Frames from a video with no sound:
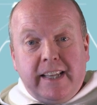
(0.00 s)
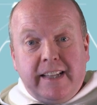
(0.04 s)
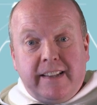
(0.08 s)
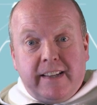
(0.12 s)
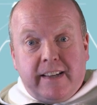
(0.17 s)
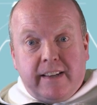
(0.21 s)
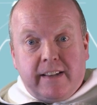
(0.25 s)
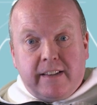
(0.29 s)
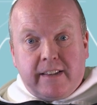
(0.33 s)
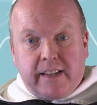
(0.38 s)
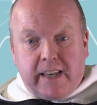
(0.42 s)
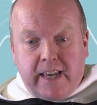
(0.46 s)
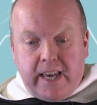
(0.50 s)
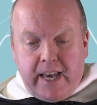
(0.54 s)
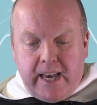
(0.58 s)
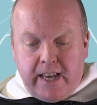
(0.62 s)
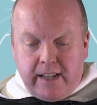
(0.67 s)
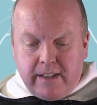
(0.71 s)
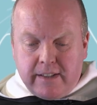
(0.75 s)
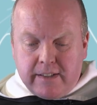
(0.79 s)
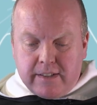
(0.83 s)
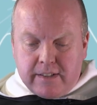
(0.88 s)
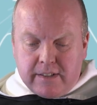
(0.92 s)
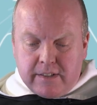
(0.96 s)
the, the
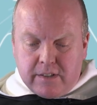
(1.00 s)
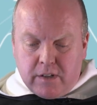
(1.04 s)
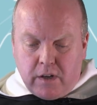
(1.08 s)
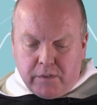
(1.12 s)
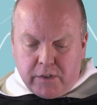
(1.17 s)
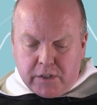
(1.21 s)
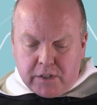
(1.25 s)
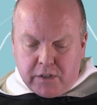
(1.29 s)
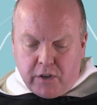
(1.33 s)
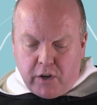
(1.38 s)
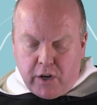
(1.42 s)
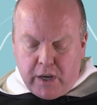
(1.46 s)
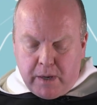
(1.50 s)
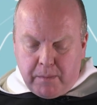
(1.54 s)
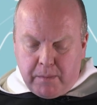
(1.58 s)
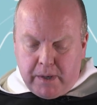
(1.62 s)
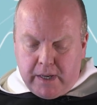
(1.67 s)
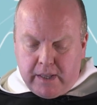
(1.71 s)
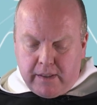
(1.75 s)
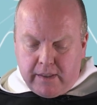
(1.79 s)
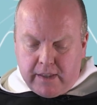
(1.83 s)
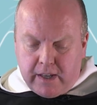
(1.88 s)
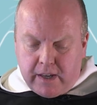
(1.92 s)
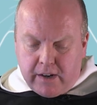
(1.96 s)
Celts of the time
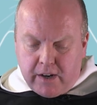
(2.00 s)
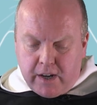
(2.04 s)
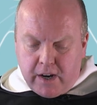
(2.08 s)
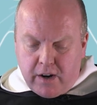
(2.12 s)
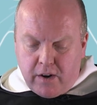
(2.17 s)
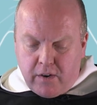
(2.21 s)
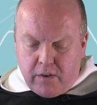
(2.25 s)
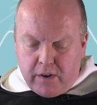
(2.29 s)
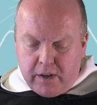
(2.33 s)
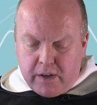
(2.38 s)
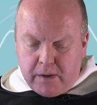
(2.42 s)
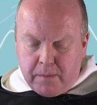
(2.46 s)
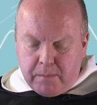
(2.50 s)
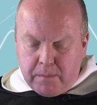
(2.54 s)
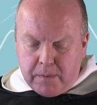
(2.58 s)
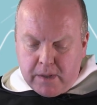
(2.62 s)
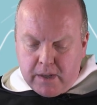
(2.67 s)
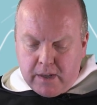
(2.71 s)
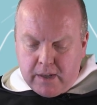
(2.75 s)
in that area.